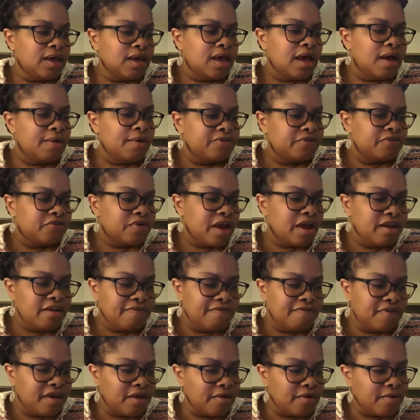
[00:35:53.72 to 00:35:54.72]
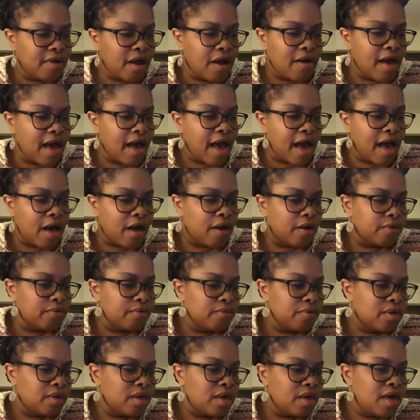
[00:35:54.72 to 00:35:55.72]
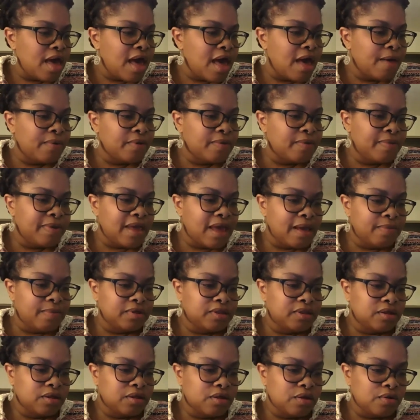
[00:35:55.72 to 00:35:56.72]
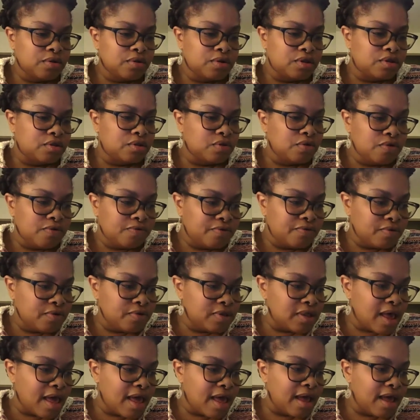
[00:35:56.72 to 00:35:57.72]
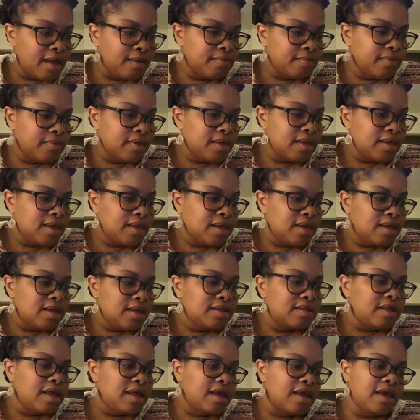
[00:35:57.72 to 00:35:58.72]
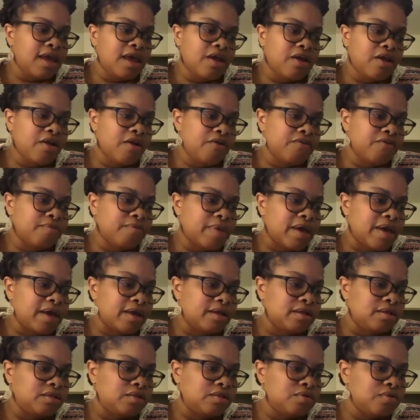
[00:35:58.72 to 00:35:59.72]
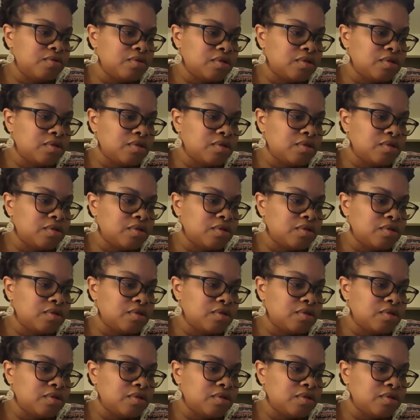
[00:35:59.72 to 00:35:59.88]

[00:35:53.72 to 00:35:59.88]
I was trying to figure out how I would be able to go to school full time, take care of my two